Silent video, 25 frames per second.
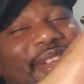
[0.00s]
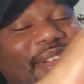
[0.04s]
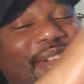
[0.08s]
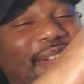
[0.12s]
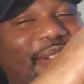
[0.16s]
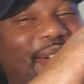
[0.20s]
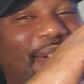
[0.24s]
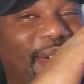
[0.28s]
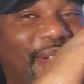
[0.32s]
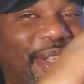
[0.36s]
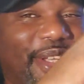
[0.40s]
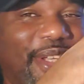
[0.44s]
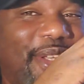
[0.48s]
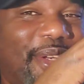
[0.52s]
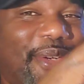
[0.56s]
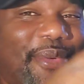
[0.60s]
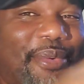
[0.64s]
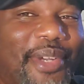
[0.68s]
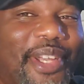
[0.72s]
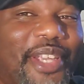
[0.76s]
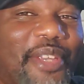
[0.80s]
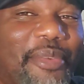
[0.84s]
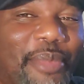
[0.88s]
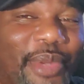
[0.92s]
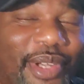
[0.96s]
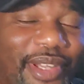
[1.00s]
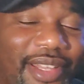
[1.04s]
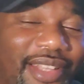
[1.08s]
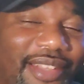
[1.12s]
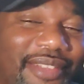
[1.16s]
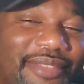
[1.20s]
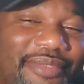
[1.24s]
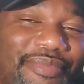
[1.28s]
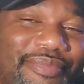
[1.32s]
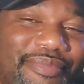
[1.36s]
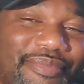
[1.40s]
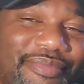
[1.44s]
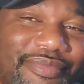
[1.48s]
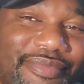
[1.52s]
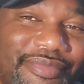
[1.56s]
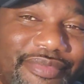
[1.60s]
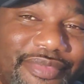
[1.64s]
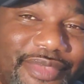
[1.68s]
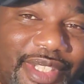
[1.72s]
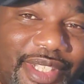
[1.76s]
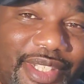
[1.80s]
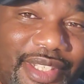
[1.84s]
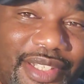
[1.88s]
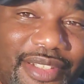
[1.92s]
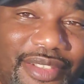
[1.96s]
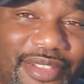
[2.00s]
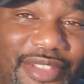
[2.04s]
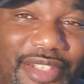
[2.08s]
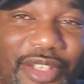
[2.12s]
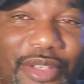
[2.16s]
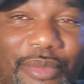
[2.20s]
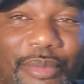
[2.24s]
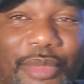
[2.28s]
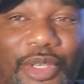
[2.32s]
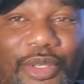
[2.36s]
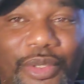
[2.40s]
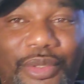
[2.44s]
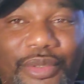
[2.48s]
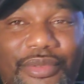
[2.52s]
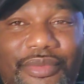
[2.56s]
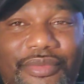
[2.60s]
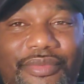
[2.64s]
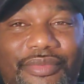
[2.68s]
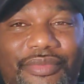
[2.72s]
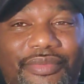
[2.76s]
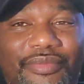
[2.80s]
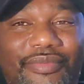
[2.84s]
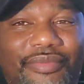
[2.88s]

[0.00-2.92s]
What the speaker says: Oh, anyway, but Jimbo,